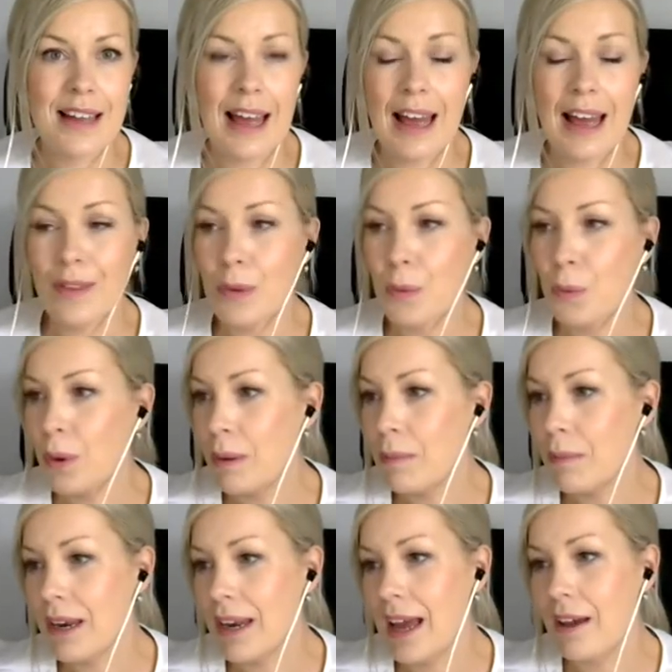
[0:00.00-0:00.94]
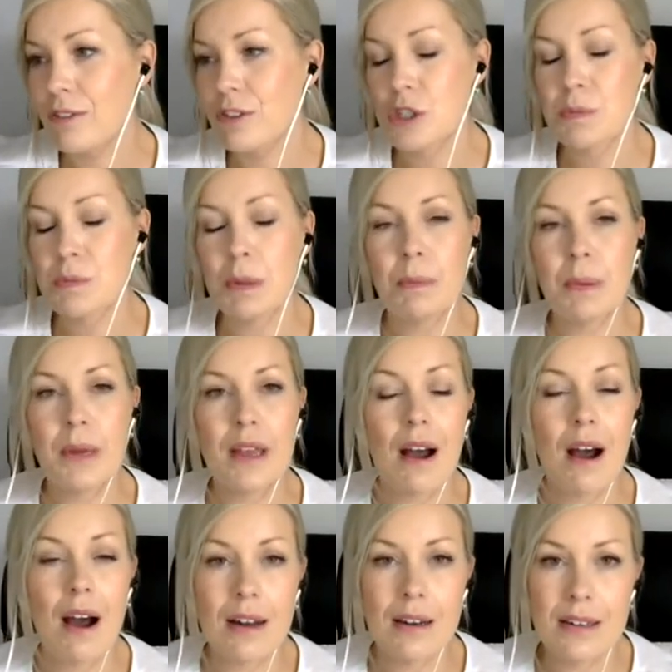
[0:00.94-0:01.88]
and the women have just been
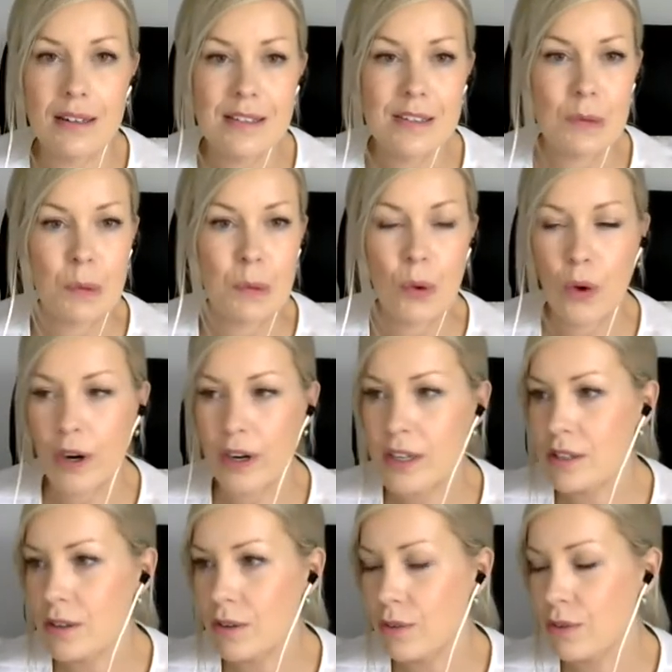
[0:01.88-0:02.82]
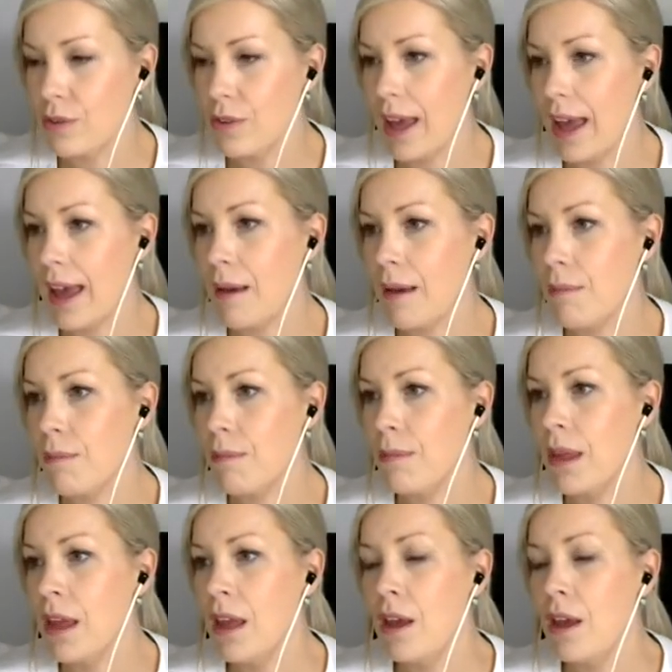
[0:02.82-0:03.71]
beyond supportive and um,